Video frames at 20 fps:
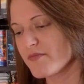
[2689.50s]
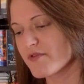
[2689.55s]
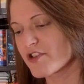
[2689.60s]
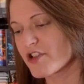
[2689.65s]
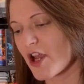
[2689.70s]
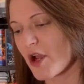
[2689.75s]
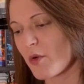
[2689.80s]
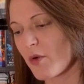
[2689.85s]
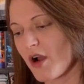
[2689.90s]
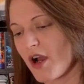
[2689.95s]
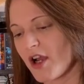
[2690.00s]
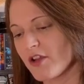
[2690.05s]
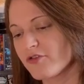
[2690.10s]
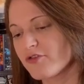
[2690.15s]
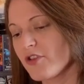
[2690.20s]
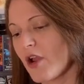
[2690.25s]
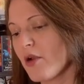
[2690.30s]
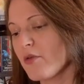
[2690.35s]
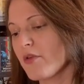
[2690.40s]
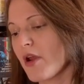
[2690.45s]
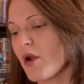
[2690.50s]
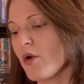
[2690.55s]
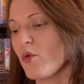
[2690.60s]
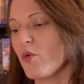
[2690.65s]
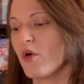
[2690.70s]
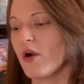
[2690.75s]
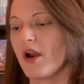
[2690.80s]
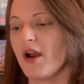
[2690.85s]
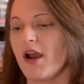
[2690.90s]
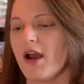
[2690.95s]
So I don't
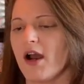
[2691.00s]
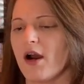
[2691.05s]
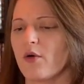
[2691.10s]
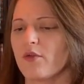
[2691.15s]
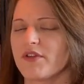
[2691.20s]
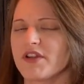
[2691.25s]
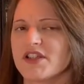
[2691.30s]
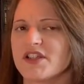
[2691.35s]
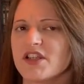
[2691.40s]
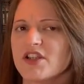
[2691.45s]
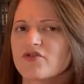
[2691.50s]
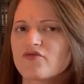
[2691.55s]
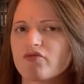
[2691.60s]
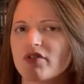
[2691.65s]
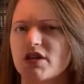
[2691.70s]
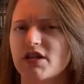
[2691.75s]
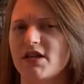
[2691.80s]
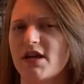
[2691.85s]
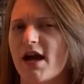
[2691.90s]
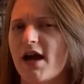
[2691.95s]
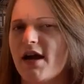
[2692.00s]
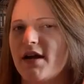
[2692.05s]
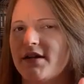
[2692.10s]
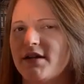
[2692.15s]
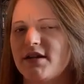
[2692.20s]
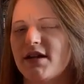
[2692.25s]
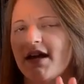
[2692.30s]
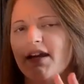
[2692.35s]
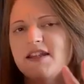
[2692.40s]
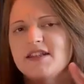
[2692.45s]
know how this is
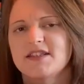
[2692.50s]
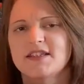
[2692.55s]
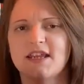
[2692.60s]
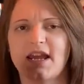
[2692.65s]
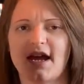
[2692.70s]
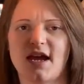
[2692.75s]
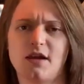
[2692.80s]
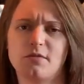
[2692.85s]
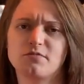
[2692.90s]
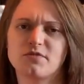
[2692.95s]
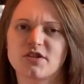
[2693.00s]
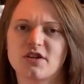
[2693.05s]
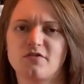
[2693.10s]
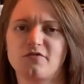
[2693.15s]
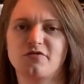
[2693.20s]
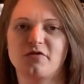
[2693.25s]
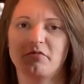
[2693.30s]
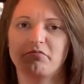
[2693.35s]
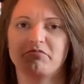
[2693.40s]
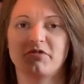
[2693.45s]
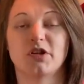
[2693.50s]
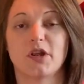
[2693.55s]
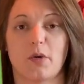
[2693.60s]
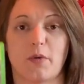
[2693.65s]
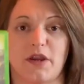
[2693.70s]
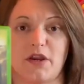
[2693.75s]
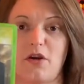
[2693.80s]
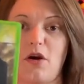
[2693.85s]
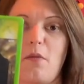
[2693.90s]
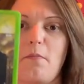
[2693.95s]
regarded, like in terms of, you
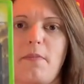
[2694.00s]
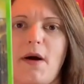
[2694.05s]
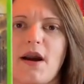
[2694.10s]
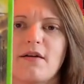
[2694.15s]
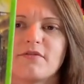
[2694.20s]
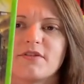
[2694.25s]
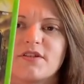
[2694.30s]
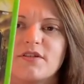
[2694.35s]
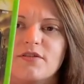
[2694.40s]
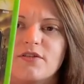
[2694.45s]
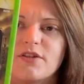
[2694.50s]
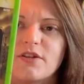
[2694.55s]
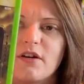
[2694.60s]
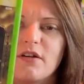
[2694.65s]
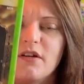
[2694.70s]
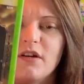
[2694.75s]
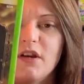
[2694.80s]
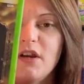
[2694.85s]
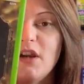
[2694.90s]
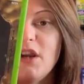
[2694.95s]
know, in comparison to